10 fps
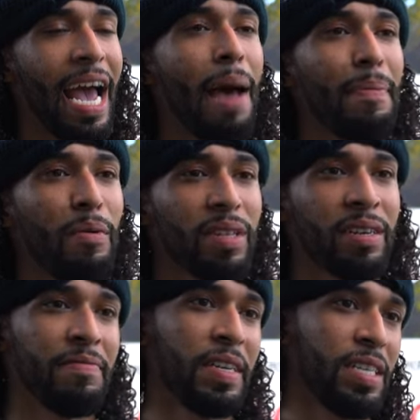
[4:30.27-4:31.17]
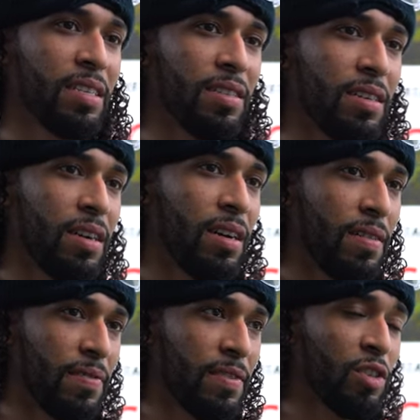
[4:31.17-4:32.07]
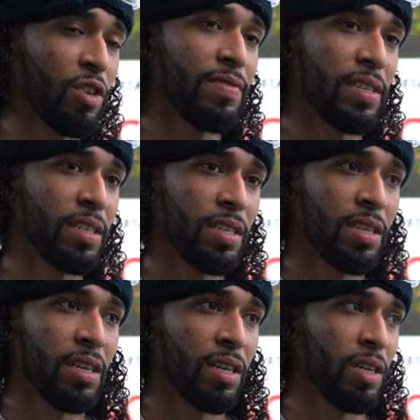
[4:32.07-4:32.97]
happy with the convenience of the service,